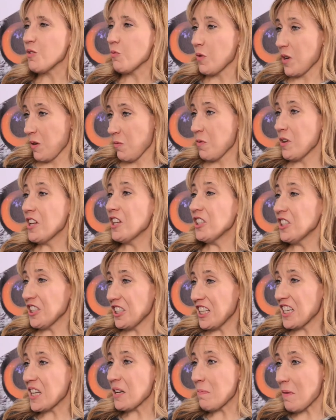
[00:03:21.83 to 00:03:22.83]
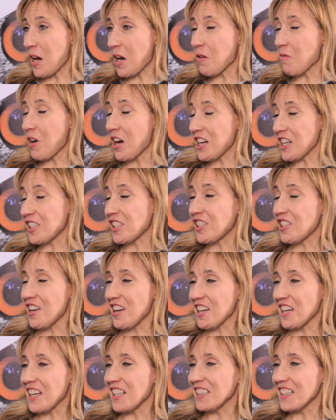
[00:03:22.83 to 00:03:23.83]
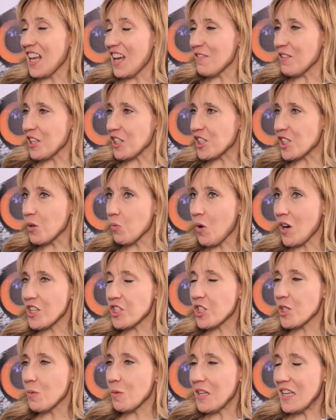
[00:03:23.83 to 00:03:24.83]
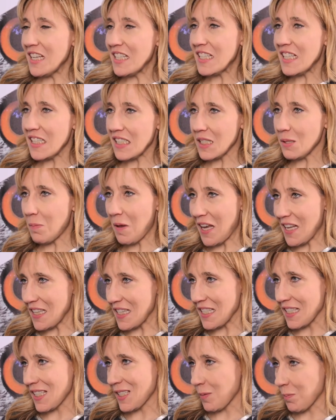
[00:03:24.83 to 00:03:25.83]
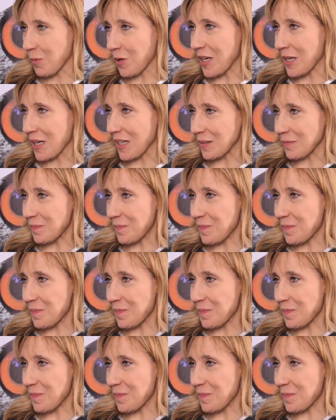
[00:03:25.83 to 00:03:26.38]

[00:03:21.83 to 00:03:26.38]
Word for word: We will look like a marijuana stock, I love it. So what should we anticipate this spring?